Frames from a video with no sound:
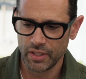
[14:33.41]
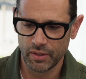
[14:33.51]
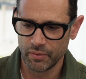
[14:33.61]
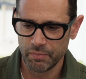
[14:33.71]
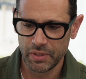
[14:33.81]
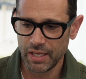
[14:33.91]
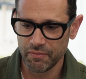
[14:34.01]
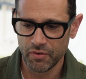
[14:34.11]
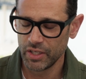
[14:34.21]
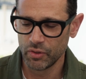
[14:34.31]
you know, it
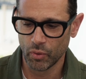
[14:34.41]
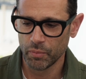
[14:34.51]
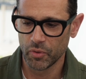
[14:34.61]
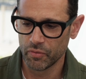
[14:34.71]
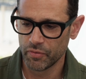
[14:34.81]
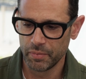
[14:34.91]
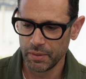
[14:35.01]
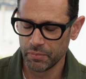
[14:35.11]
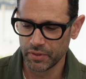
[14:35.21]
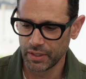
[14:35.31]
became very normal for
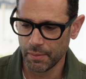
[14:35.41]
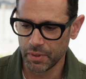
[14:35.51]
people to come